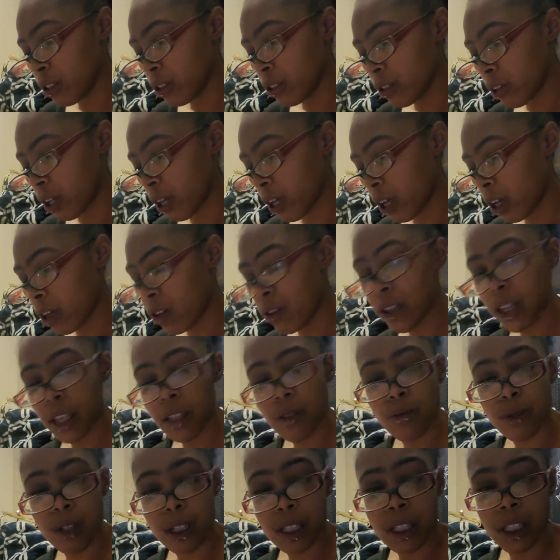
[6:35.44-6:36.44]
Okay,
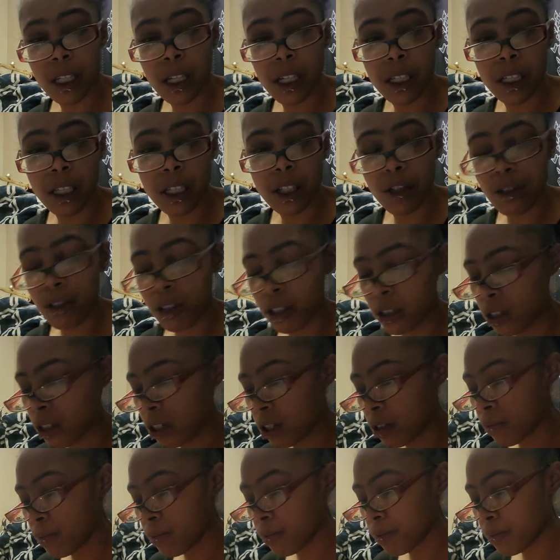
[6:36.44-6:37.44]
that's what it says that you
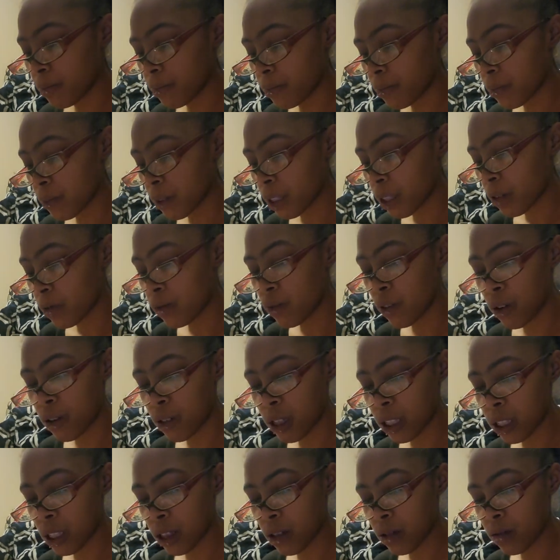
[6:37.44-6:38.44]
can
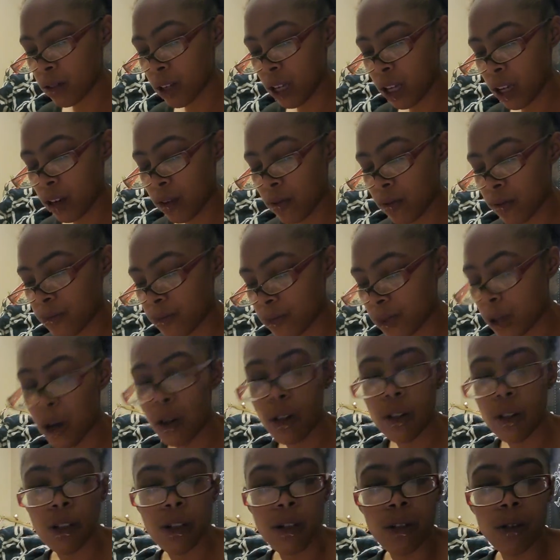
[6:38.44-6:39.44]
focus on now.
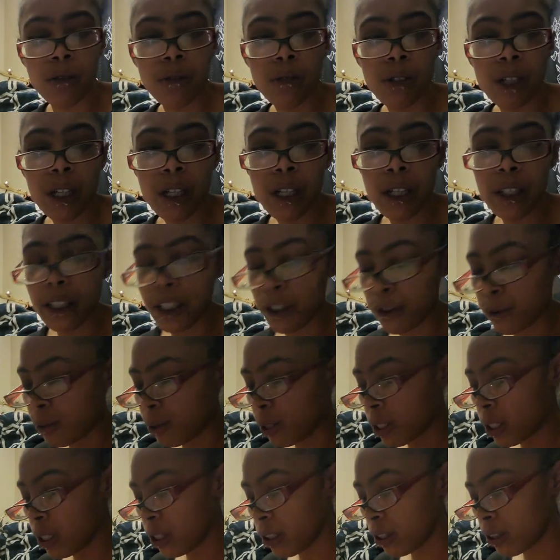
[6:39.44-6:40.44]
Or no, get
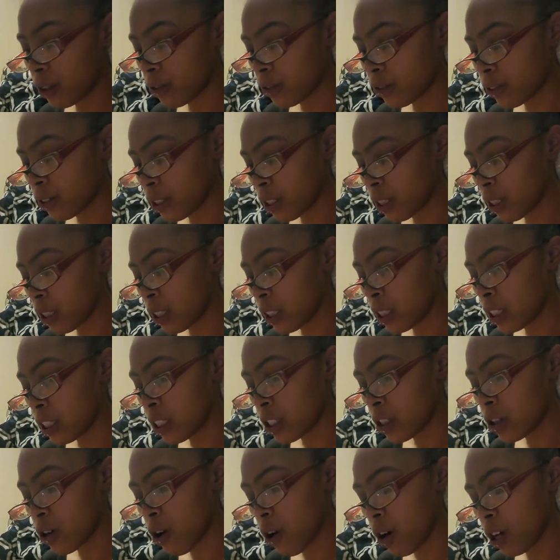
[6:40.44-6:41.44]
rid of this
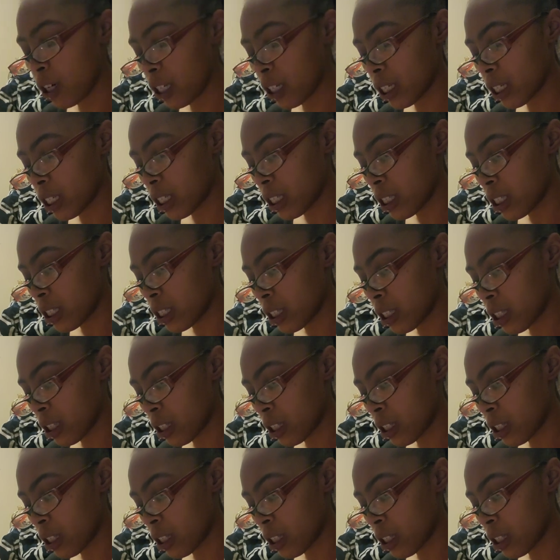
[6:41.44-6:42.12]
guardedness.